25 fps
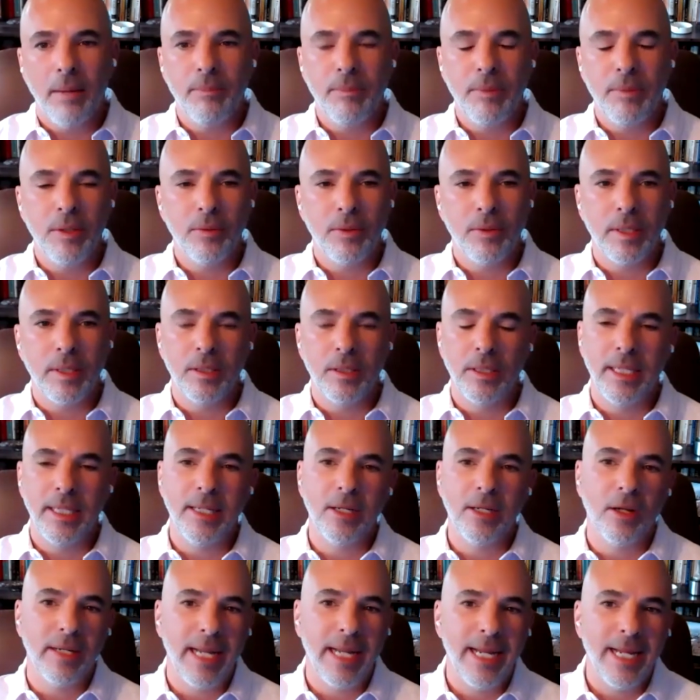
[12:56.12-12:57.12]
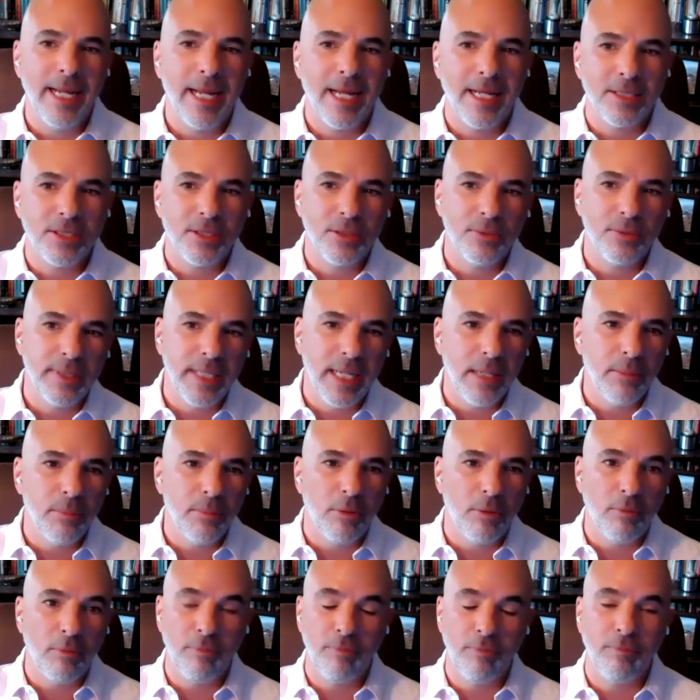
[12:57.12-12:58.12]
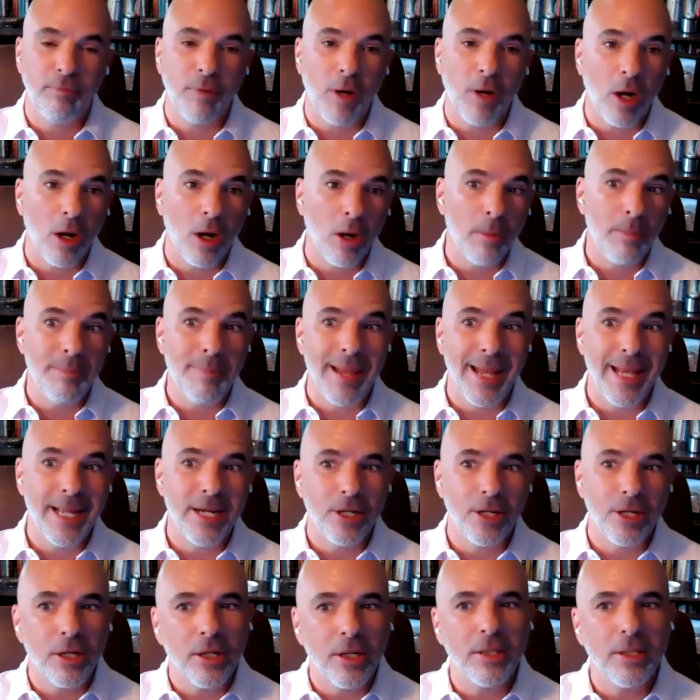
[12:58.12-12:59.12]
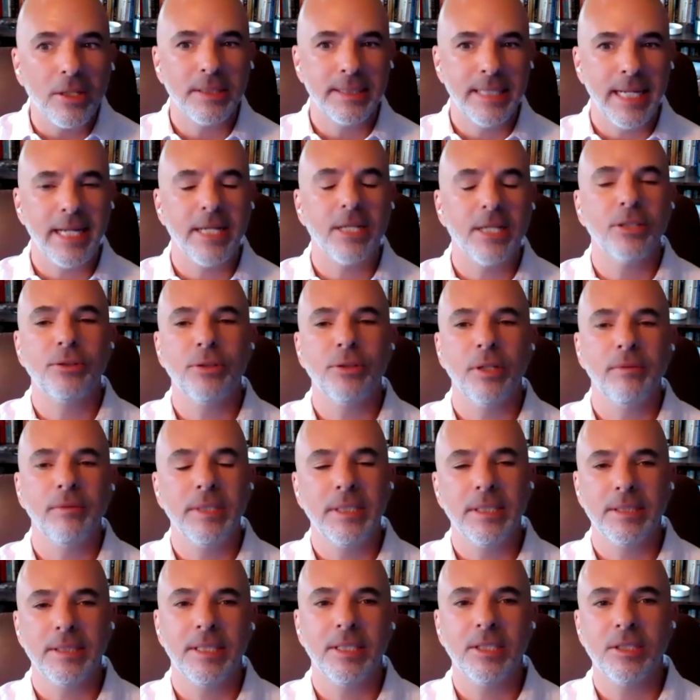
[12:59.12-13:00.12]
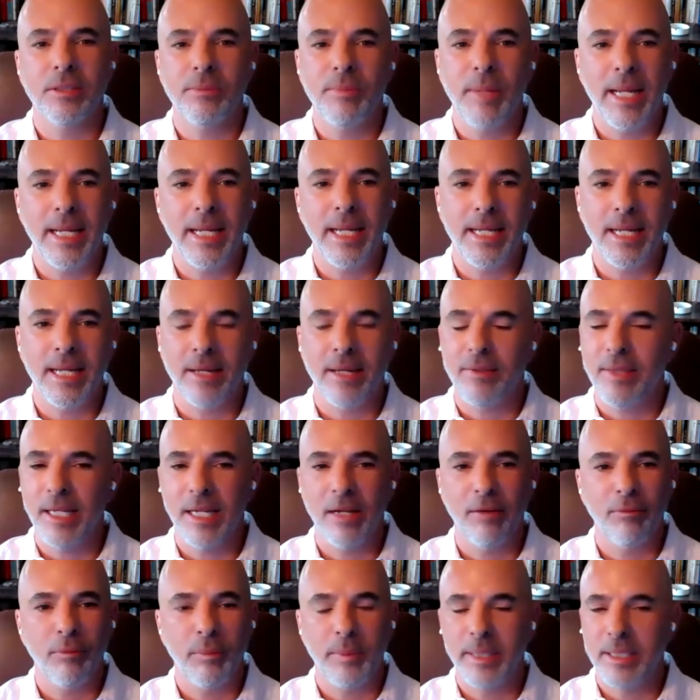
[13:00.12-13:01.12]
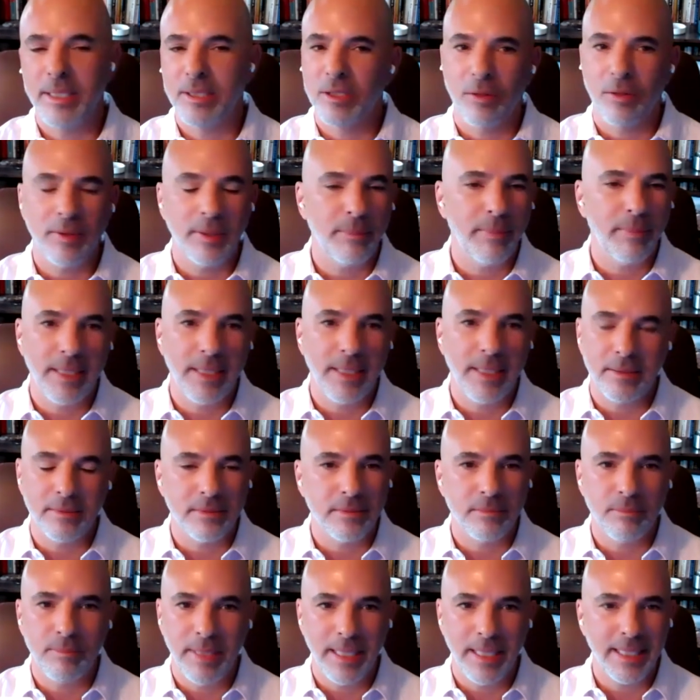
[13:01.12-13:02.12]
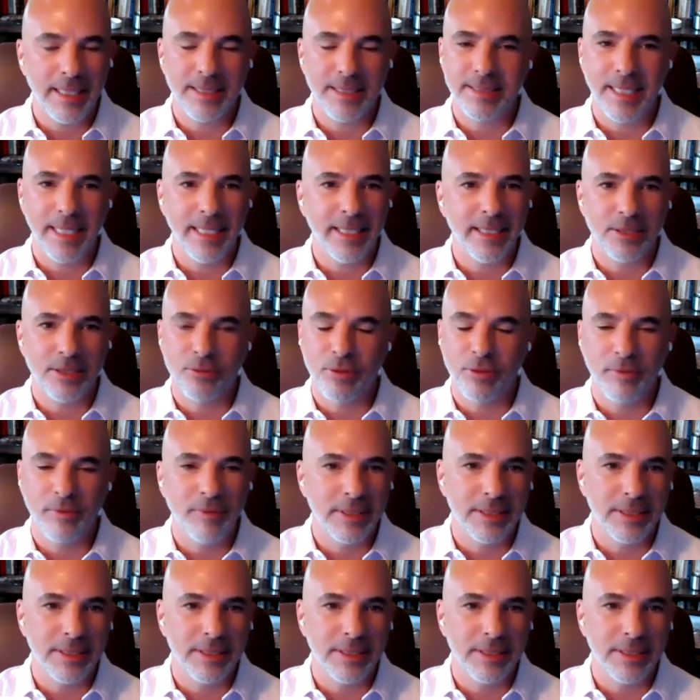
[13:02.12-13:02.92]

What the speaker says: You can lean on AI to enable far better data-driven decision-making. I think everybody's already making data-driven